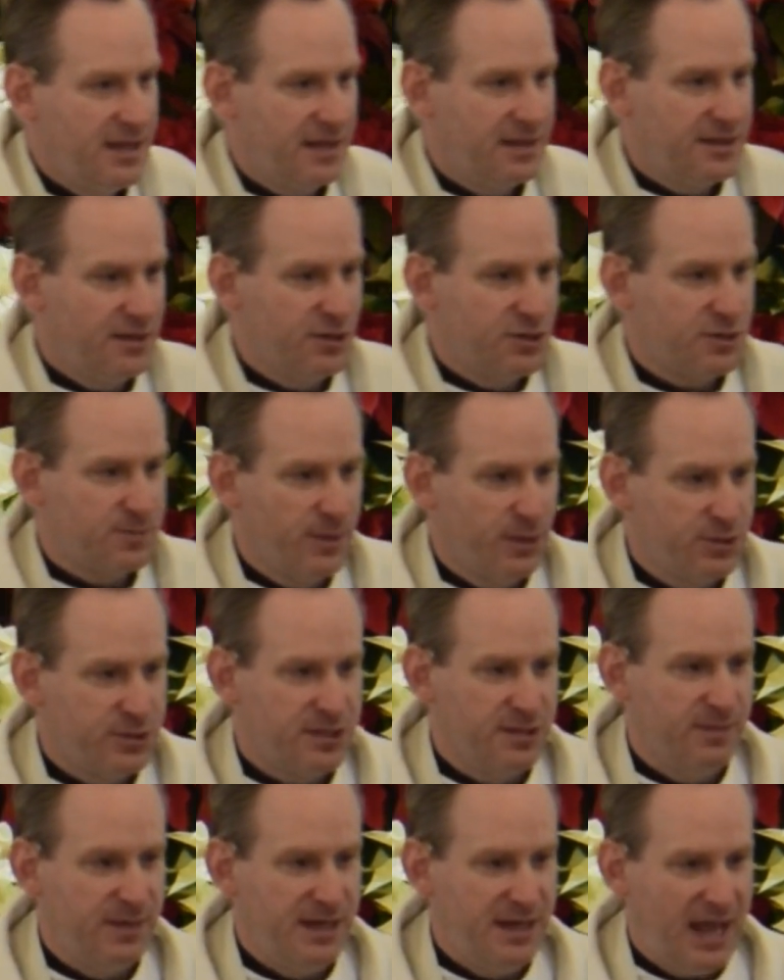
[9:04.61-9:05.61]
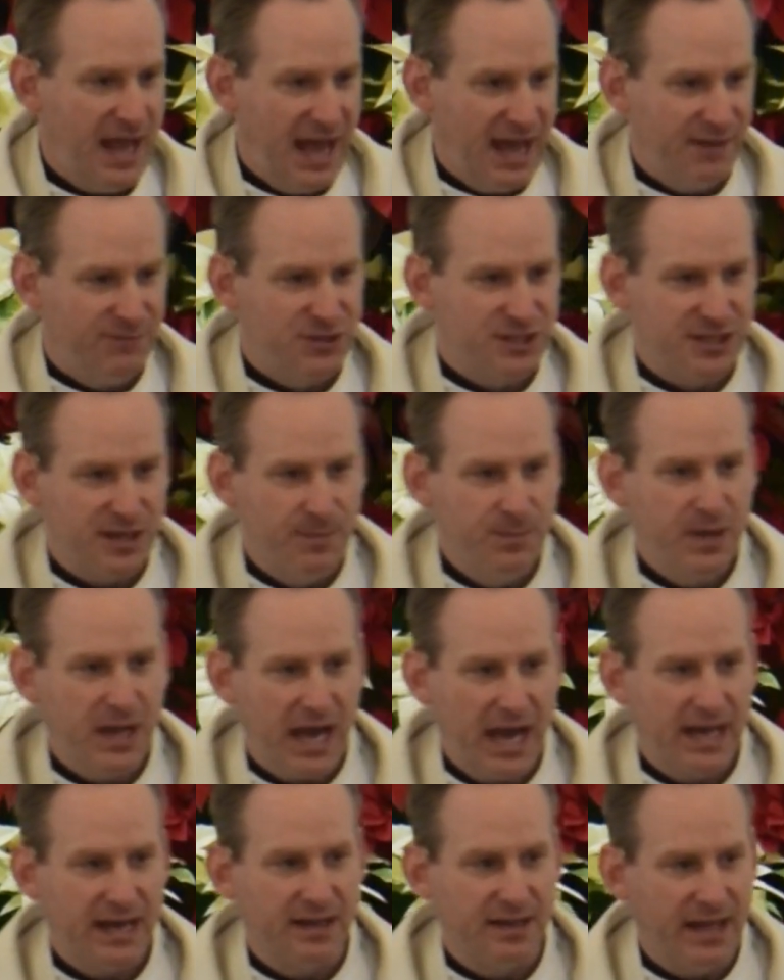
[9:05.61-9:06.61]
that they're supposed to have some
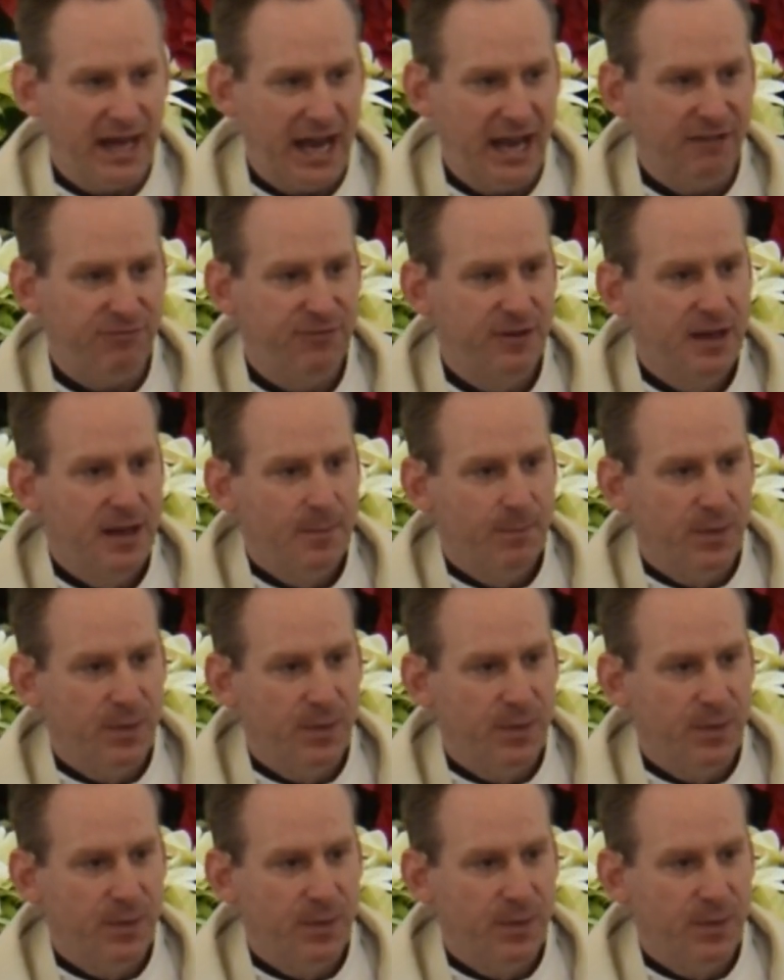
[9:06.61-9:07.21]
kind of life,